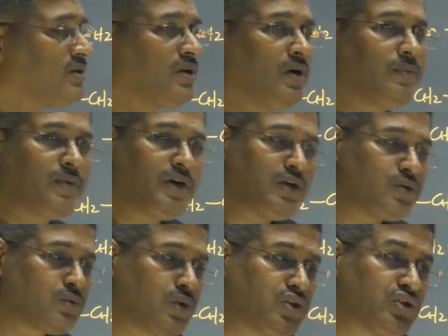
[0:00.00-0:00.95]
of, leads
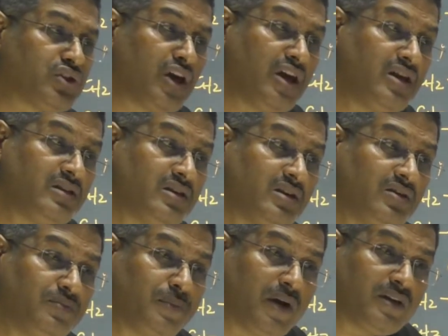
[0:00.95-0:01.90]
to the change
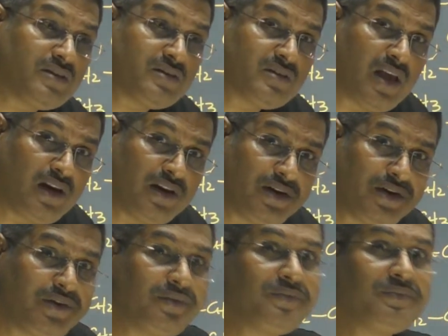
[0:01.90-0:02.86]
in functionality.